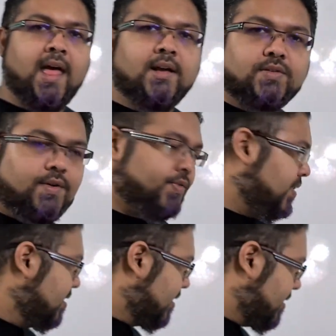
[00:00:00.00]
So if we
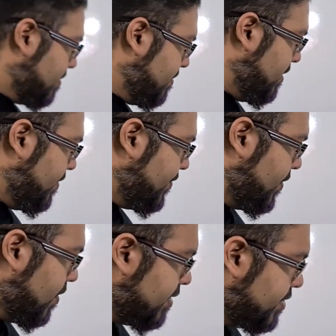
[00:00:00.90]
look at
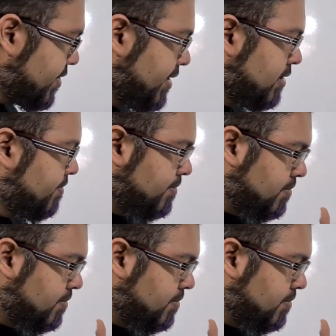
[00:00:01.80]
4 and 3,